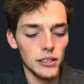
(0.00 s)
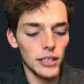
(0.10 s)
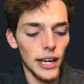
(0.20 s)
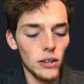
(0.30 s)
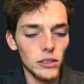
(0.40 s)

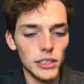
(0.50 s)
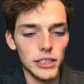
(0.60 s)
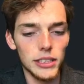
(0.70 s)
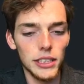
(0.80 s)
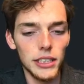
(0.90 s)
Now
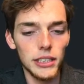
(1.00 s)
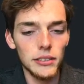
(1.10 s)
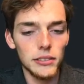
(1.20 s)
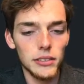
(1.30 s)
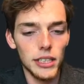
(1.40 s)
let's
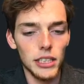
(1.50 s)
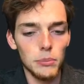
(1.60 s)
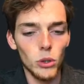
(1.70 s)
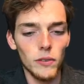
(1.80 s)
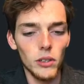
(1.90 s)
cd
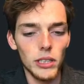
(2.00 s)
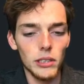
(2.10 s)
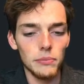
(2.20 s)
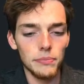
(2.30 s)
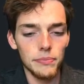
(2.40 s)
into portfolio.